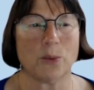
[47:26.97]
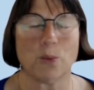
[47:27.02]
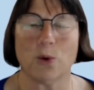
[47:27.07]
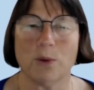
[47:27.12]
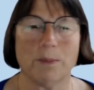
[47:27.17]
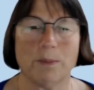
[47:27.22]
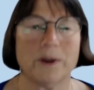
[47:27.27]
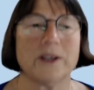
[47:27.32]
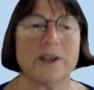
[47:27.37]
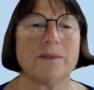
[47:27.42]

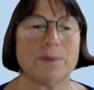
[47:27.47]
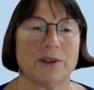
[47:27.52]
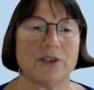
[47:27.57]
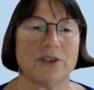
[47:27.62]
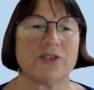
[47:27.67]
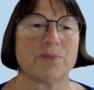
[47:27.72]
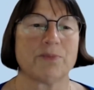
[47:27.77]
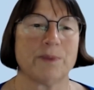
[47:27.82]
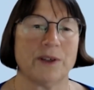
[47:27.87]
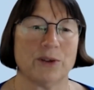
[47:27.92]
What might be the
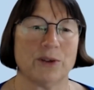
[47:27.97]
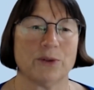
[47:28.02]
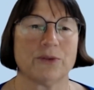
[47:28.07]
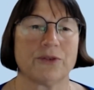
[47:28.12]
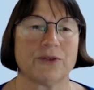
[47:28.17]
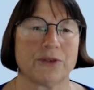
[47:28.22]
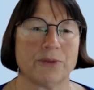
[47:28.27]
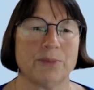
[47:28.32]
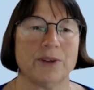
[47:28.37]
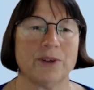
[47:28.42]

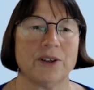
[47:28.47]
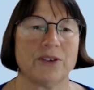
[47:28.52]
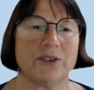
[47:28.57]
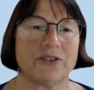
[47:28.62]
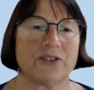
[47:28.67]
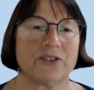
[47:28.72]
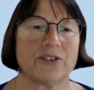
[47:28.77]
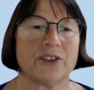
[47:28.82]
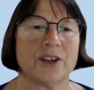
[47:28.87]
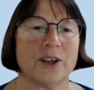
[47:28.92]
spin-offs from
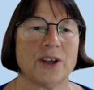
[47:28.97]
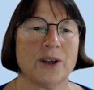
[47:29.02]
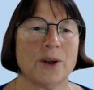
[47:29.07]
this?